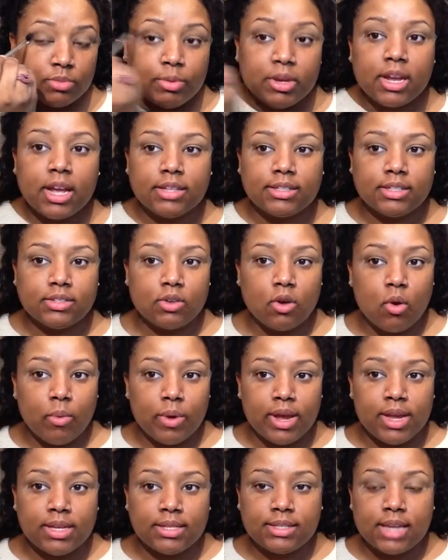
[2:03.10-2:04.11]
because it's
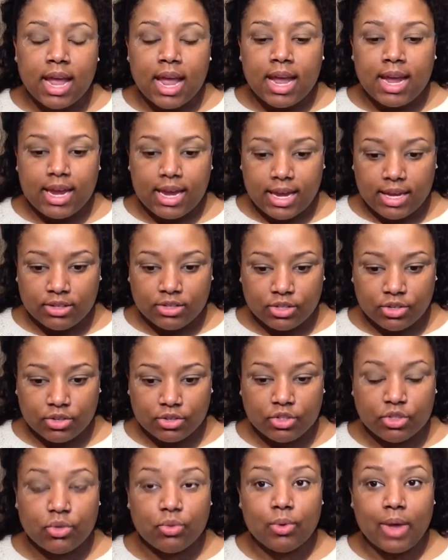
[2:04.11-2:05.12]
always easier
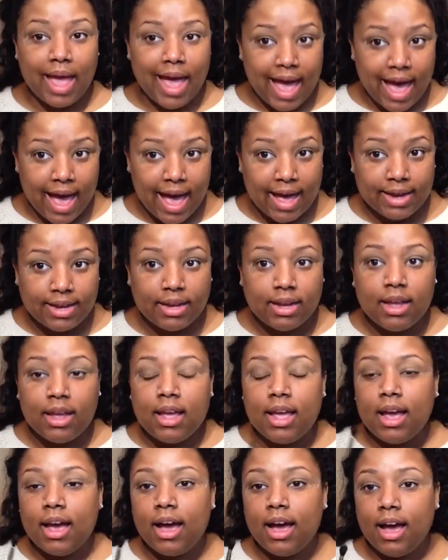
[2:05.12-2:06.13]
to add
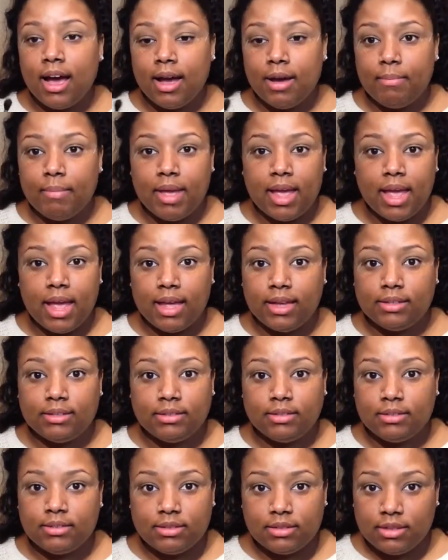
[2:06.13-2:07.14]

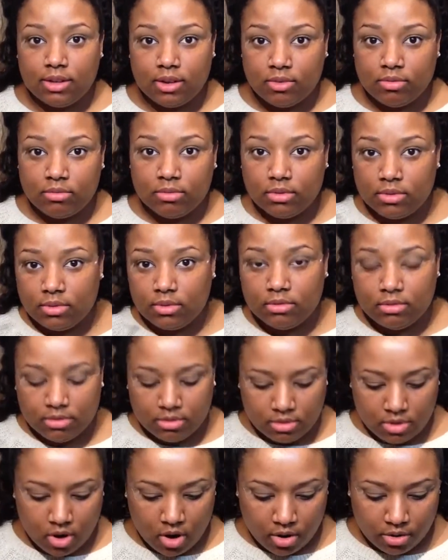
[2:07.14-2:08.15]
and, you know,
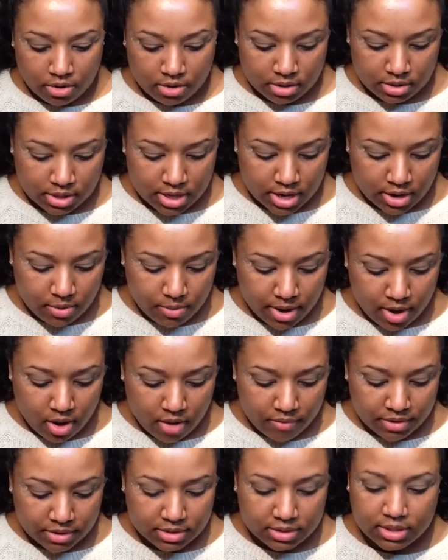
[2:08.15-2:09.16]
harder to take away,
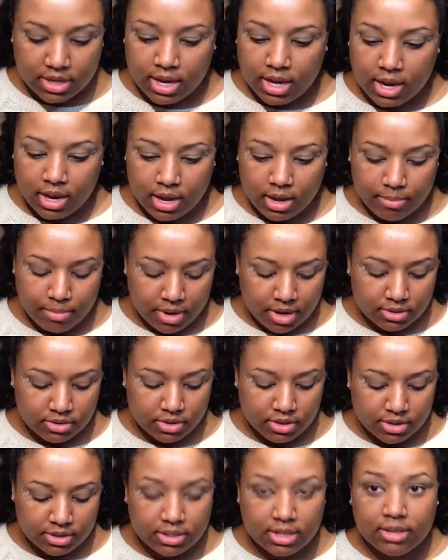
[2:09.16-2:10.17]
obviously. But as you
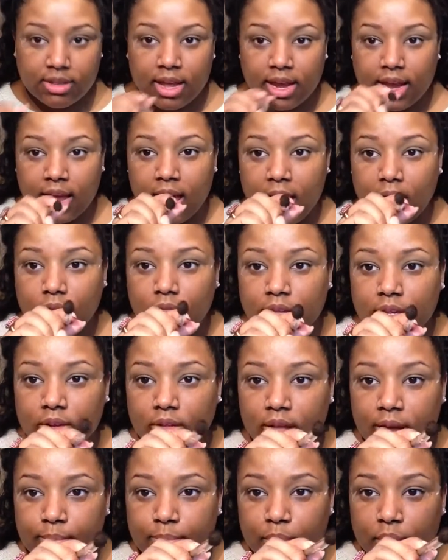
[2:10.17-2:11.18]
can see, like how
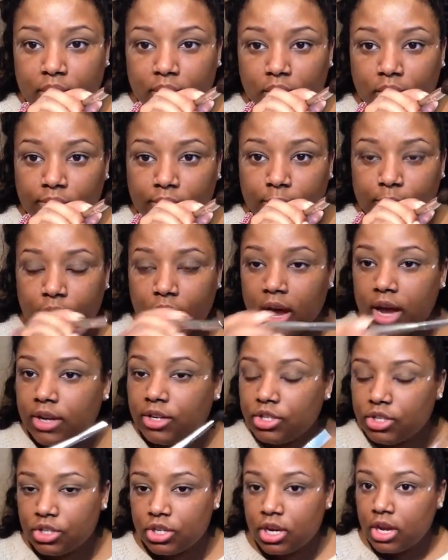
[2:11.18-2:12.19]
little I'm putting on the
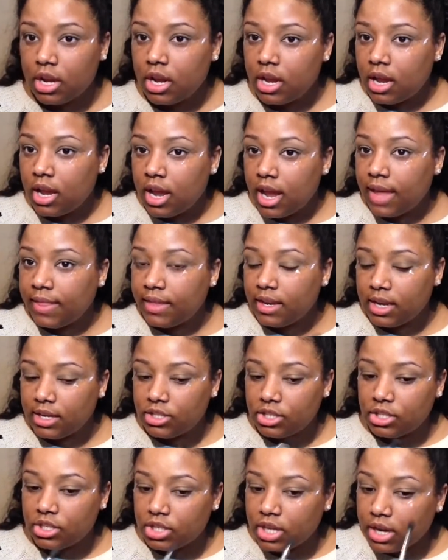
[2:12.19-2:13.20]
brush, and then I
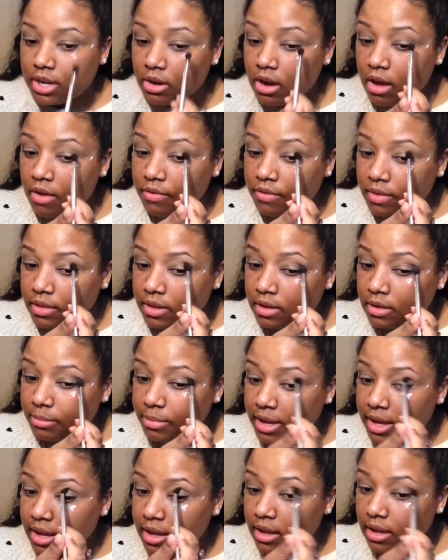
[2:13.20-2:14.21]
just shake it off a little
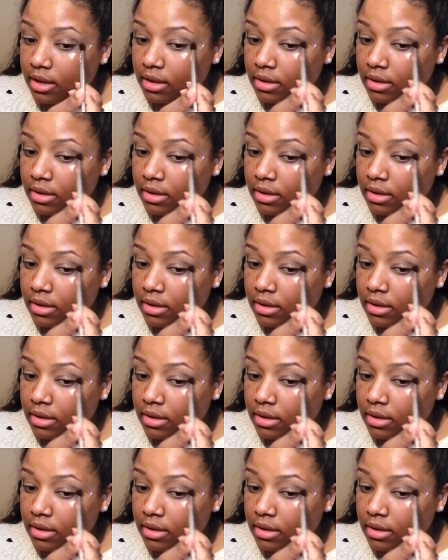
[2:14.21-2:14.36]
bit.